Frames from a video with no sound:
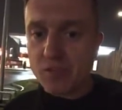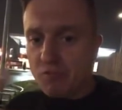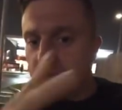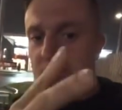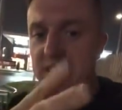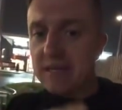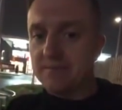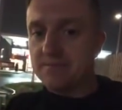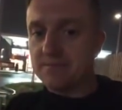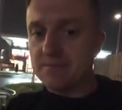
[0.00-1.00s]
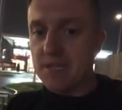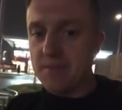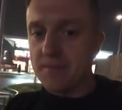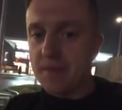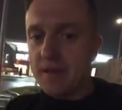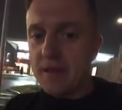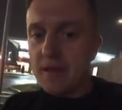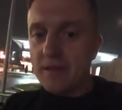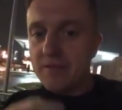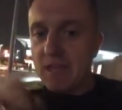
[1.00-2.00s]
3%. Yeah?
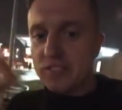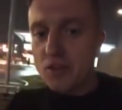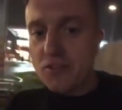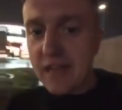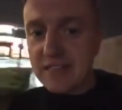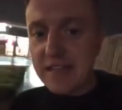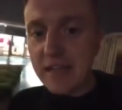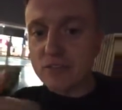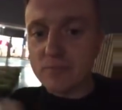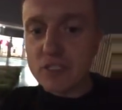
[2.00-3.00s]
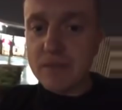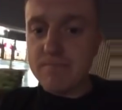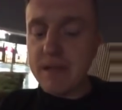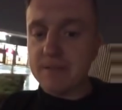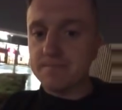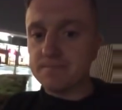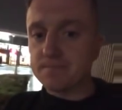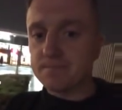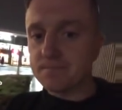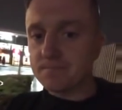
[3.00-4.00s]
There's 2,800 Muslim men
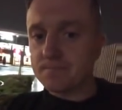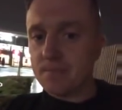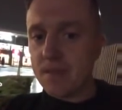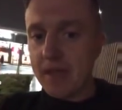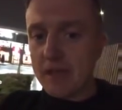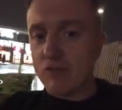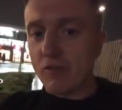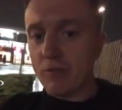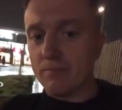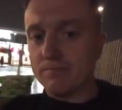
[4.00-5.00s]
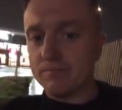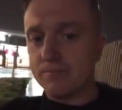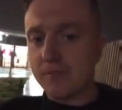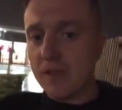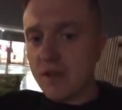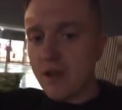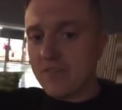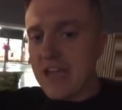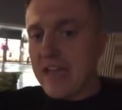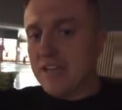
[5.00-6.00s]
in Rotherham
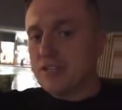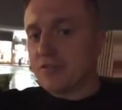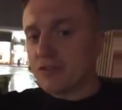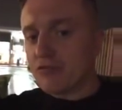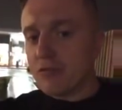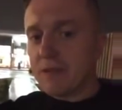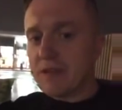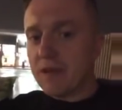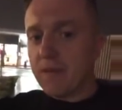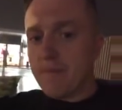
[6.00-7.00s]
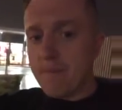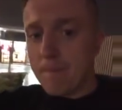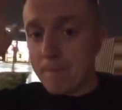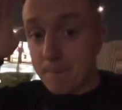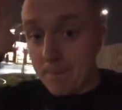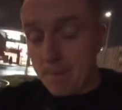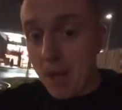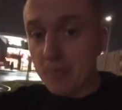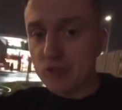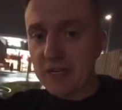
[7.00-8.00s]
of the age of the grooming
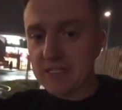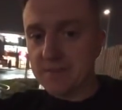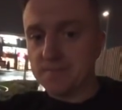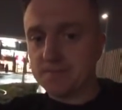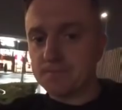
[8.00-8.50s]
perpetrators.